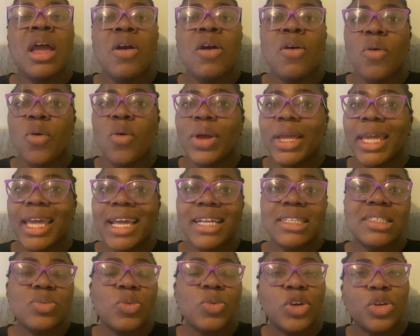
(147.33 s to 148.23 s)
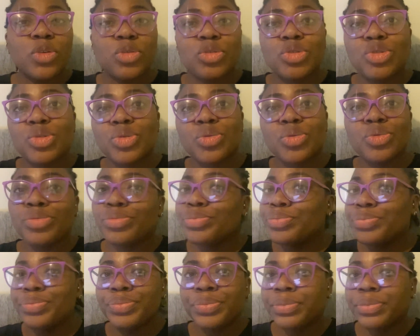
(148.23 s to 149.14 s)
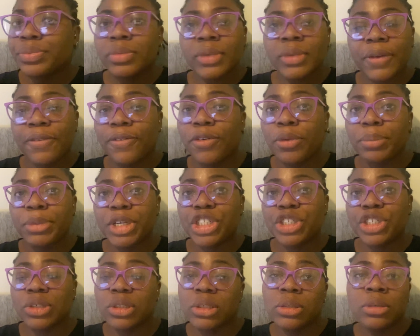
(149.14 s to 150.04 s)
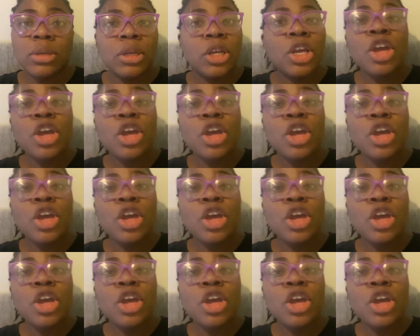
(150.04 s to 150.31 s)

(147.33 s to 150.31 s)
or get one or two information.